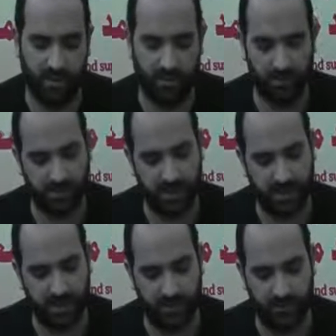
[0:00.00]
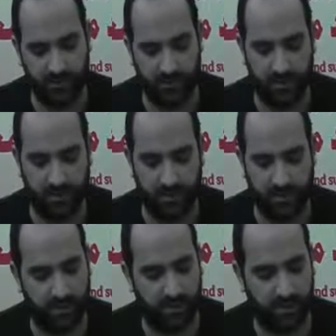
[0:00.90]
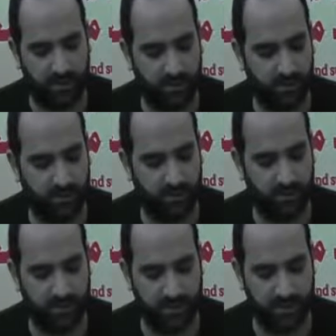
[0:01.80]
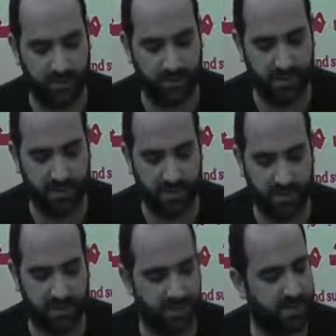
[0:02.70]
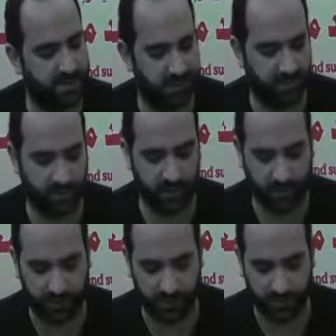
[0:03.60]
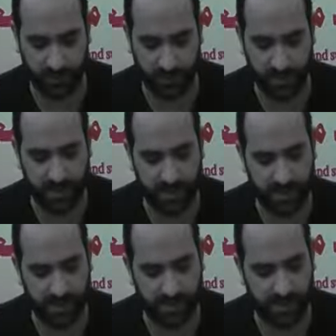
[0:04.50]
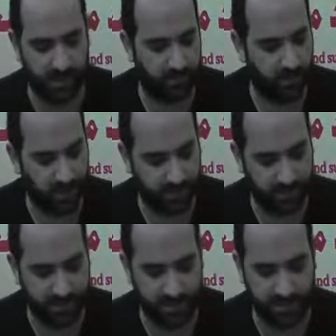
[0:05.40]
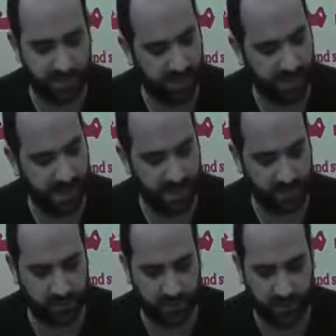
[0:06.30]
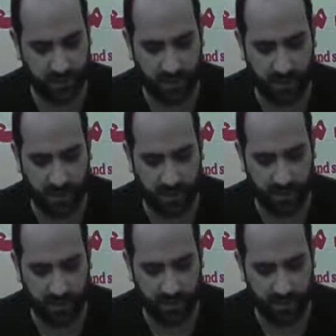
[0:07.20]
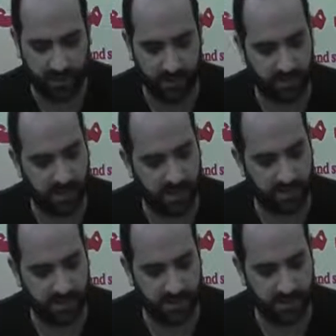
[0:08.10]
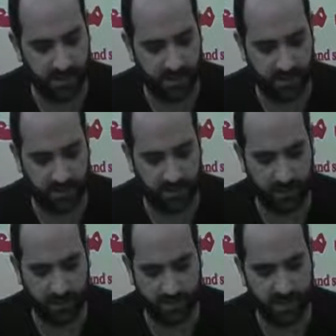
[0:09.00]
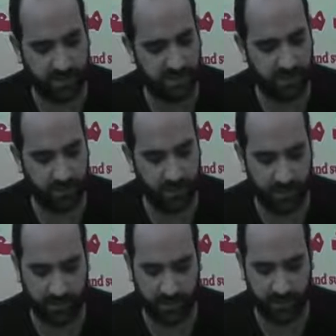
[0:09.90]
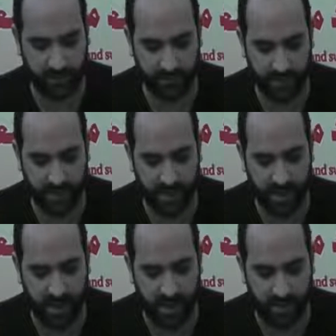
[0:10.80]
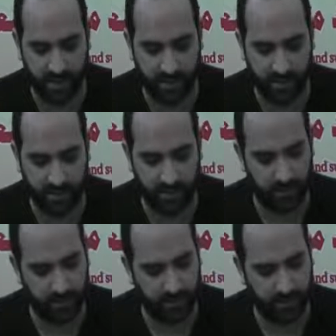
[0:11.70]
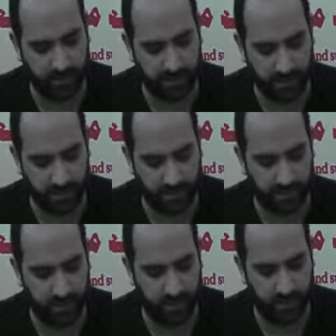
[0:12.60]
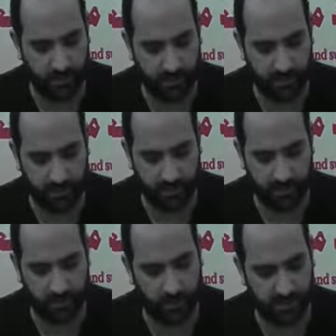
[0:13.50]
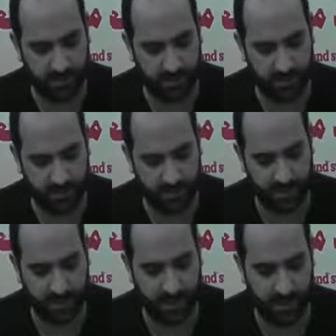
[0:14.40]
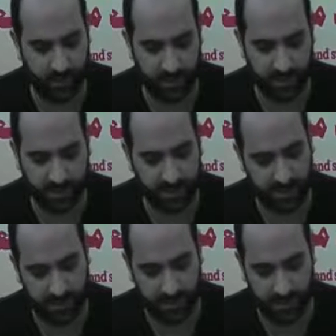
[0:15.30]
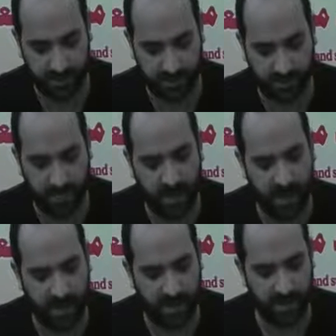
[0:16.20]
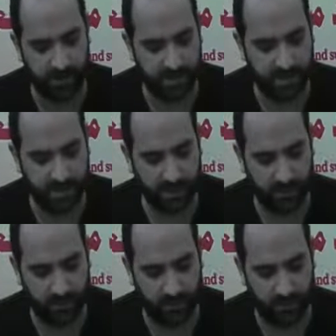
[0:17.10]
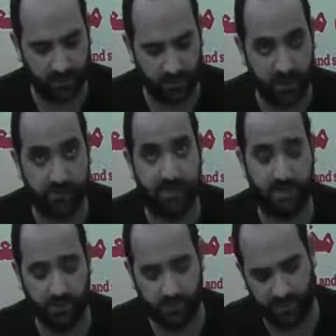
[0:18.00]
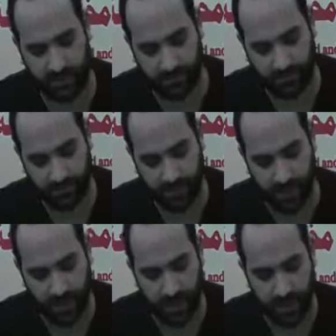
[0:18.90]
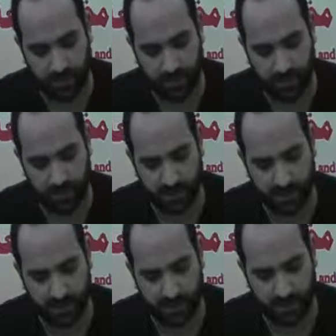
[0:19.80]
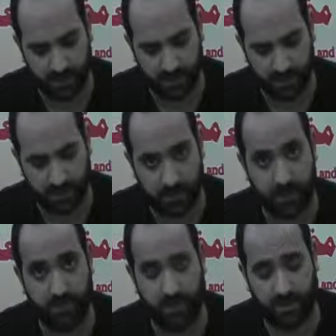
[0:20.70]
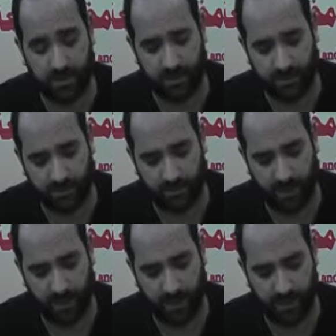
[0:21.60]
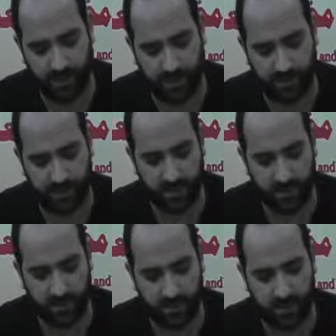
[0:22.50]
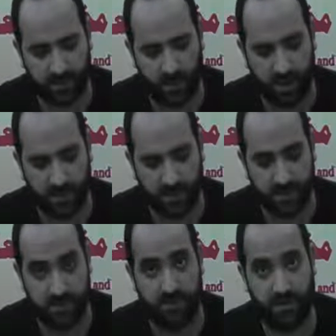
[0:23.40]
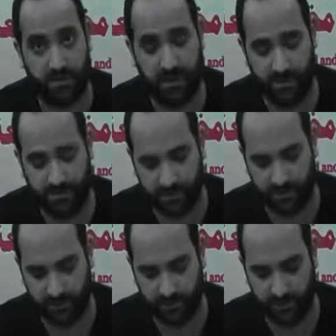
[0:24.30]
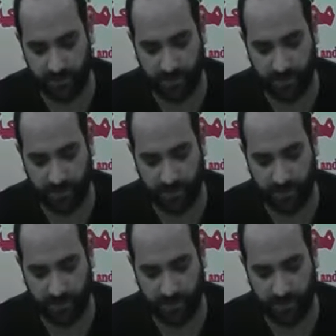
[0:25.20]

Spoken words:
All praise is due to Allah, the Lord of all worlds, who says in his ever glorious book, Say, Prophet, take action. Allah will see your actions as will his messenger and the believers. And then you will be returned to him who knows what's seen and what's unseen. And he will tell you what you have been doing. I bear witness that there is no God but Allah, and that our Master Prophet Muhammad is his valet and messenger.